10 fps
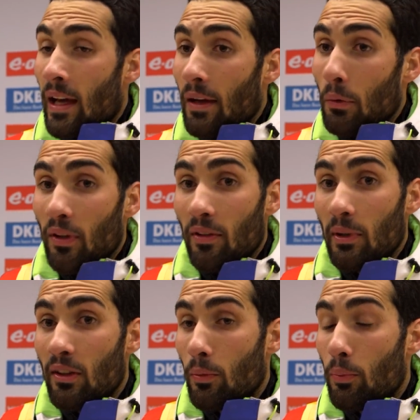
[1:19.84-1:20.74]
I was a
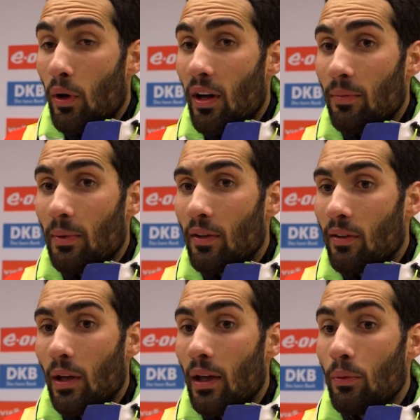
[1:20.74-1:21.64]
bit surprised
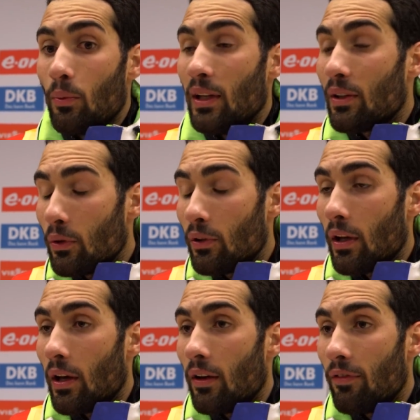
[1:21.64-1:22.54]
because I had really good
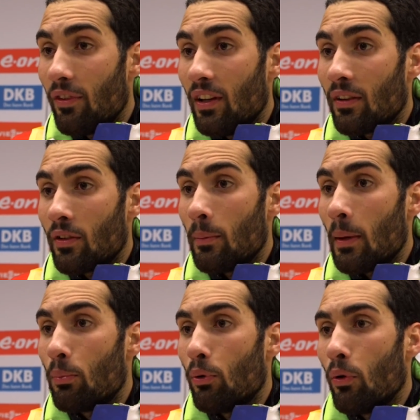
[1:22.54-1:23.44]
feelings on
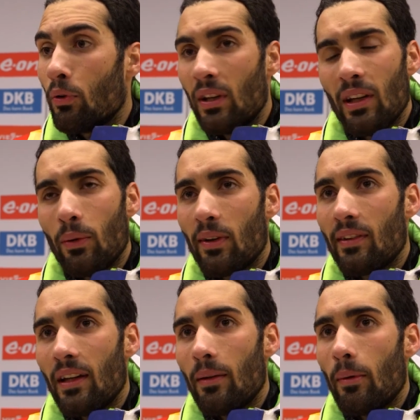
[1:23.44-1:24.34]
my prone, and I was
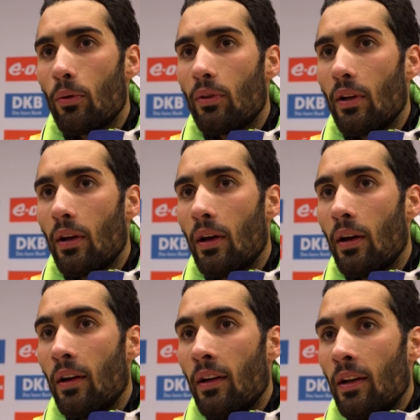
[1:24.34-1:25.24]
sad about
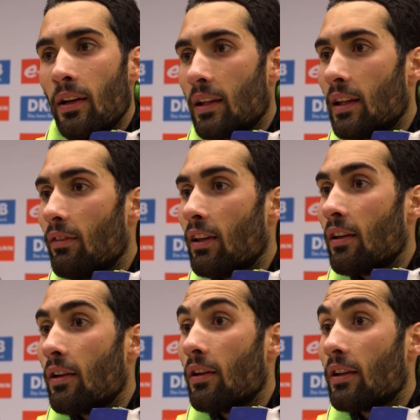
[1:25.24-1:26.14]

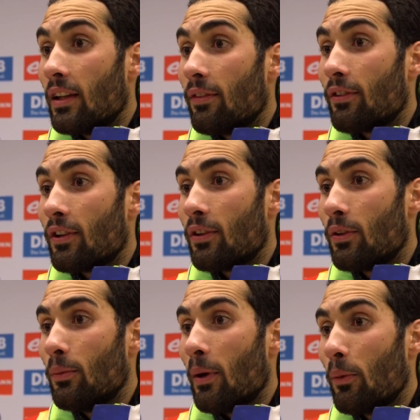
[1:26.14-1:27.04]
giving a gift
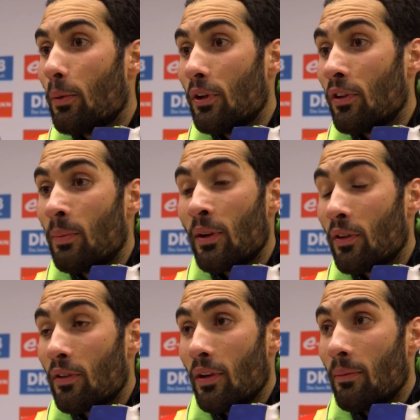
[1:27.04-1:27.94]
to my opponent
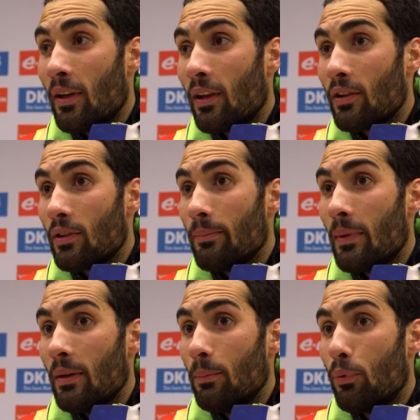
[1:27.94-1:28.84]
because
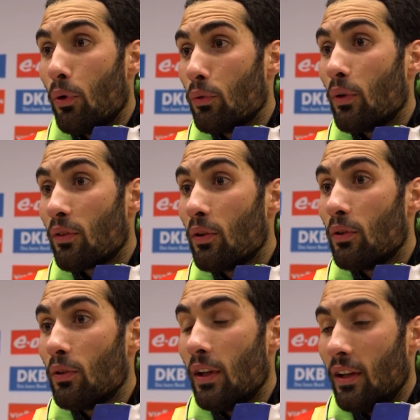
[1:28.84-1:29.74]
my prone was
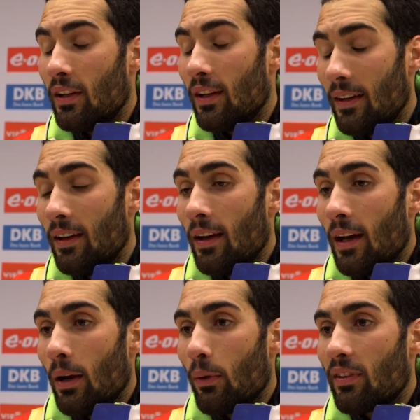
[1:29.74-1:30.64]
good today, and I
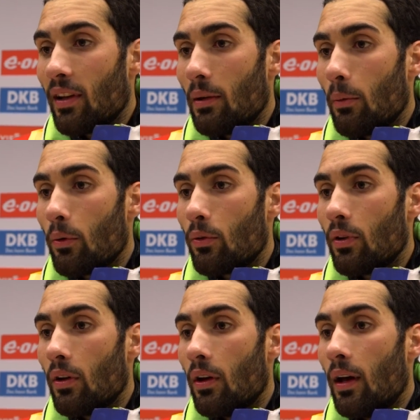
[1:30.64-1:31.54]
was sad about
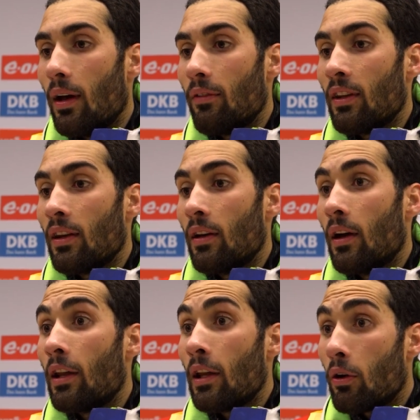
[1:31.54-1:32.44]
having
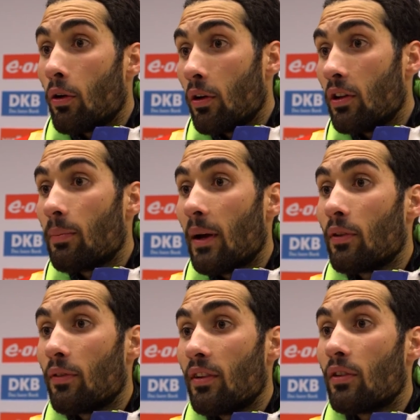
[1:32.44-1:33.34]
an error in
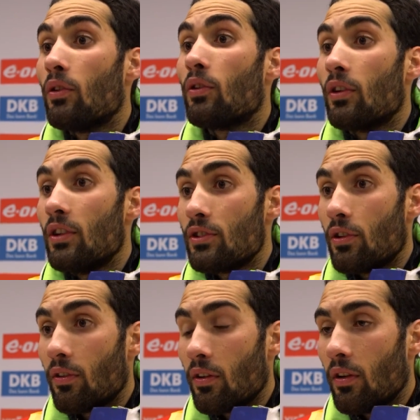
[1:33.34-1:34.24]
spite of these good
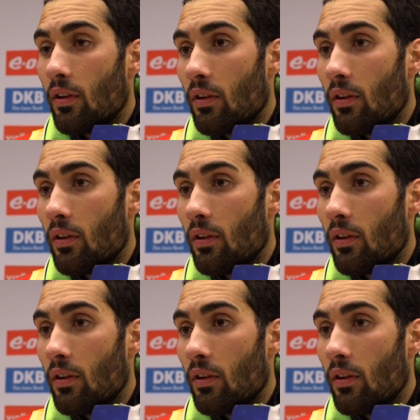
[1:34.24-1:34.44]
conditions.